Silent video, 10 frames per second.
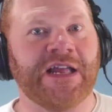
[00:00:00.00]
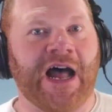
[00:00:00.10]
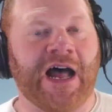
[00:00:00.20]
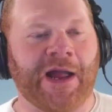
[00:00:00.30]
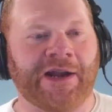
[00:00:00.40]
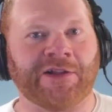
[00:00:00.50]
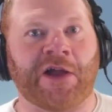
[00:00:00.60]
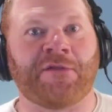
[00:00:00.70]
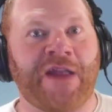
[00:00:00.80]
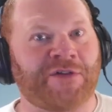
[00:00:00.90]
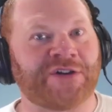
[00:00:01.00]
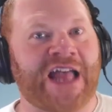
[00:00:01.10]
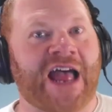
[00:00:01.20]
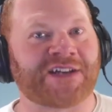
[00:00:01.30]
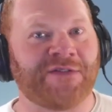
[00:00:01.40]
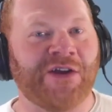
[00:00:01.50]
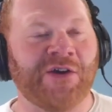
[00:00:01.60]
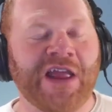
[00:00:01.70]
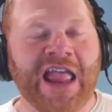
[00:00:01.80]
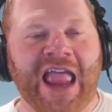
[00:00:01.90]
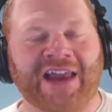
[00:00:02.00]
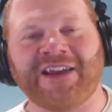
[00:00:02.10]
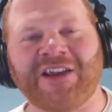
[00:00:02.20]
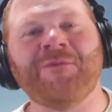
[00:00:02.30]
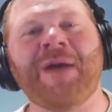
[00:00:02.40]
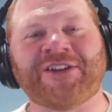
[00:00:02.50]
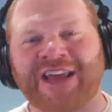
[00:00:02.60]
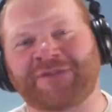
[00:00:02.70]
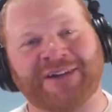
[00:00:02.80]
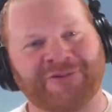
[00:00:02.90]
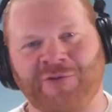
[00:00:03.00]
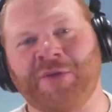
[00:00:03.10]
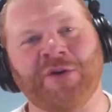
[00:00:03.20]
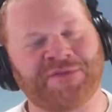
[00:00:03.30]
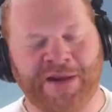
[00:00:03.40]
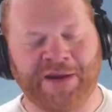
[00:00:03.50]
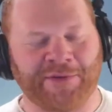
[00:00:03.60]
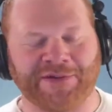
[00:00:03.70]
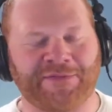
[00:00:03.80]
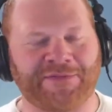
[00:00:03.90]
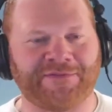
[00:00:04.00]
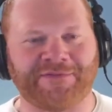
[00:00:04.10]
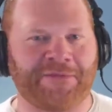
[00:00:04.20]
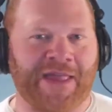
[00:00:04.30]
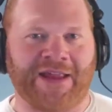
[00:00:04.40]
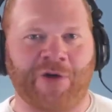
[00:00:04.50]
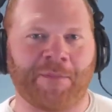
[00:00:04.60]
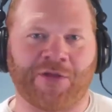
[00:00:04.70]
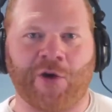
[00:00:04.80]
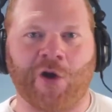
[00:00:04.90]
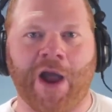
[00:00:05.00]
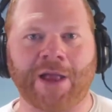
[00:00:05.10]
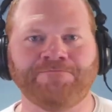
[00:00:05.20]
and a lot of favors asked of you, and you may just have to remove people if they rub you the wrong way.